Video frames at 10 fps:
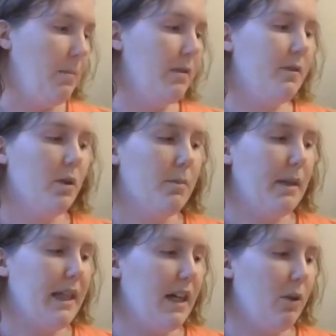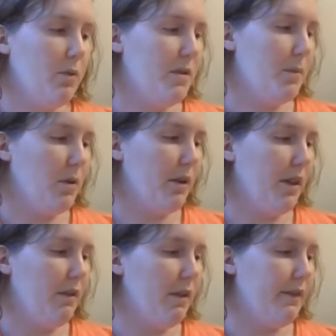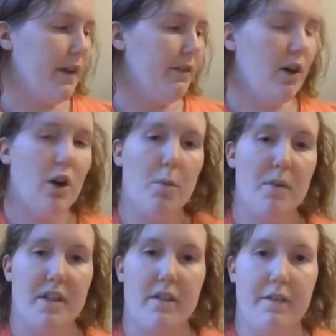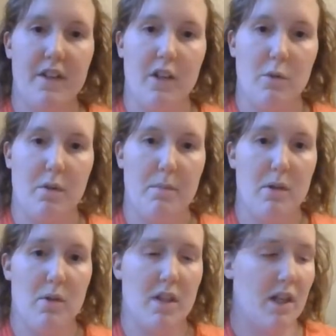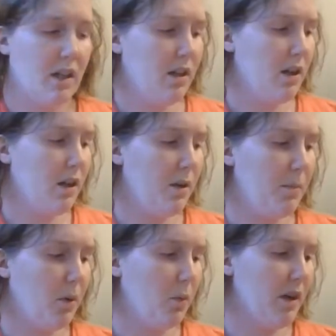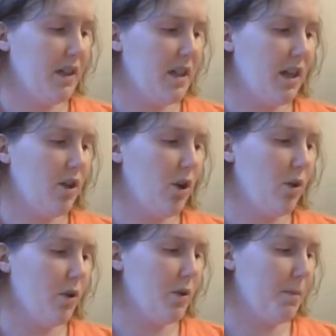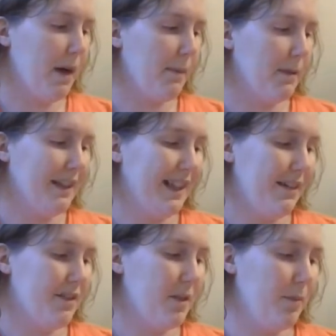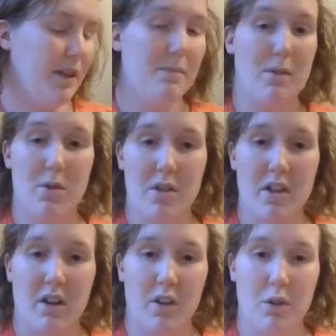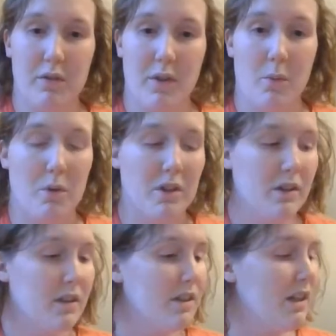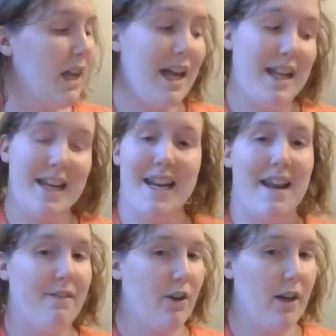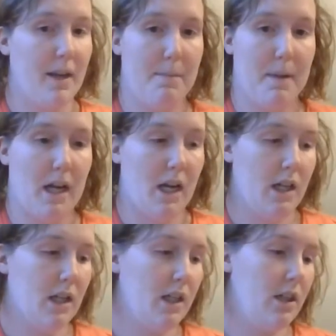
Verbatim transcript: Before Miguel was born, the Rivera home was filled with music. But one day Coco's papa left to play music all over the world, never came back.